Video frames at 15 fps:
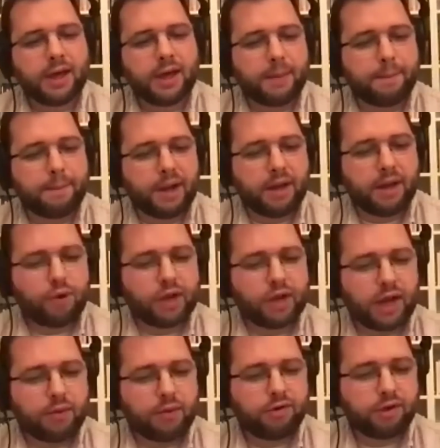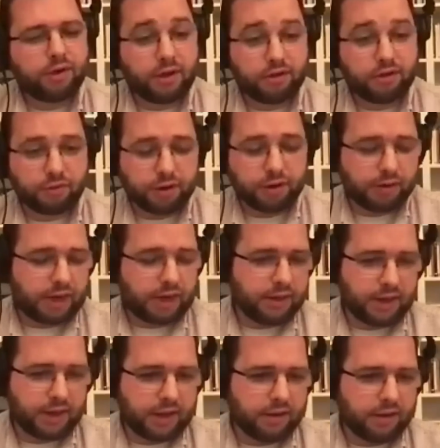Um, but when I was in Israel,
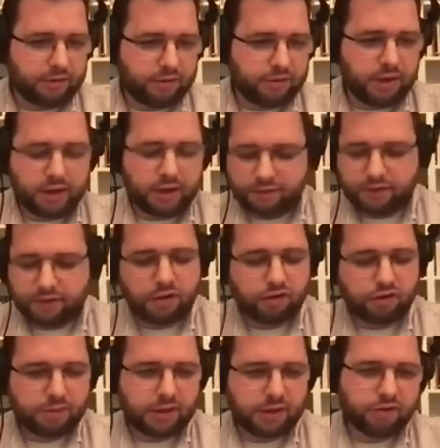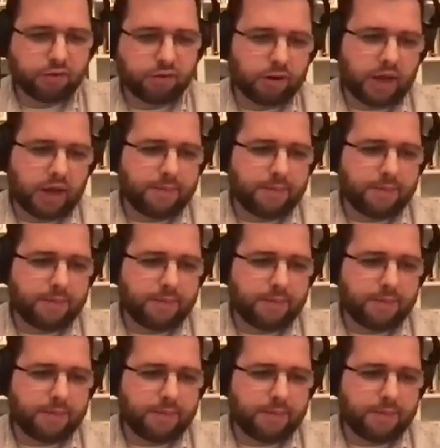I, I had a, a, fellowship in Israel.